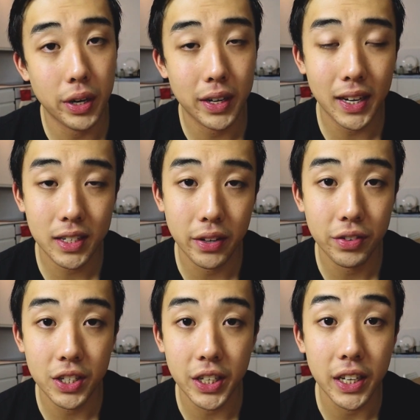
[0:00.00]
brain
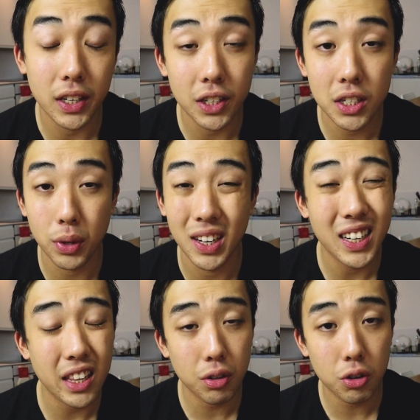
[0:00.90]
activity leads to a
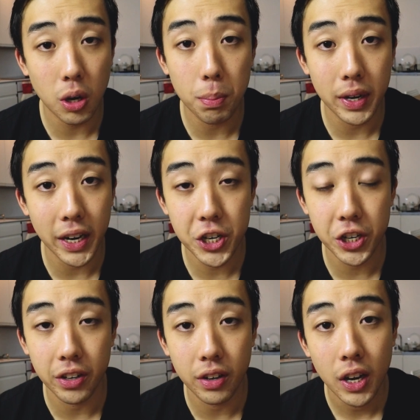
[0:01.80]
lethal
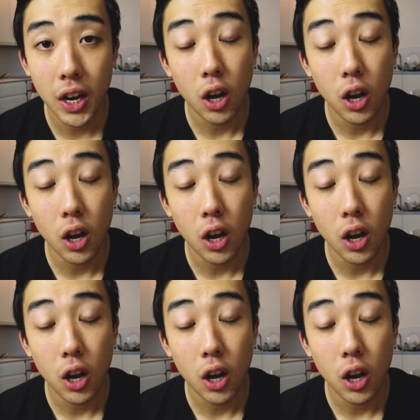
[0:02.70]
combination